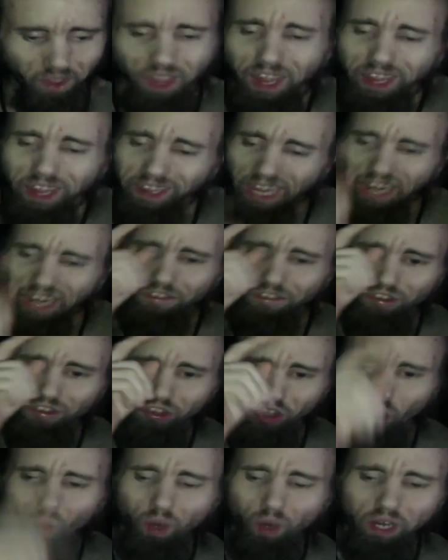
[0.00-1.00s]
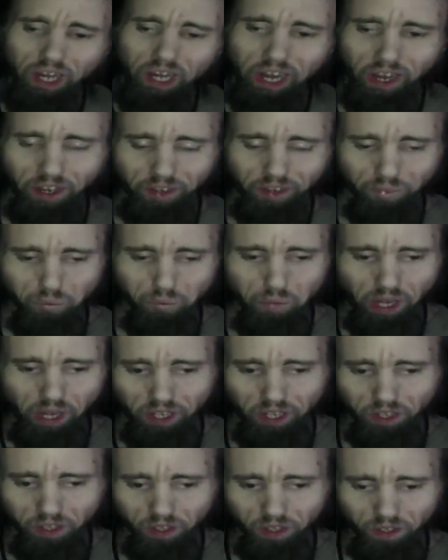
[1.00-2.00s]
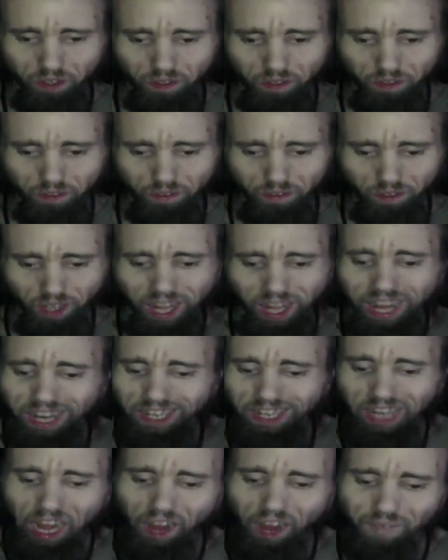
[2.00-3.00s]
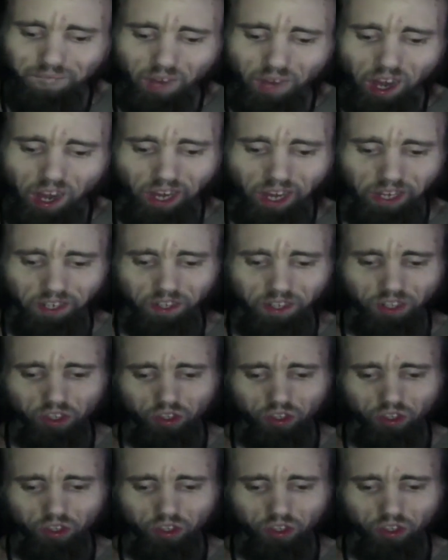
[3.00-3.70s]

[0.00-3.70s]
That is your narrative, man. Not mine.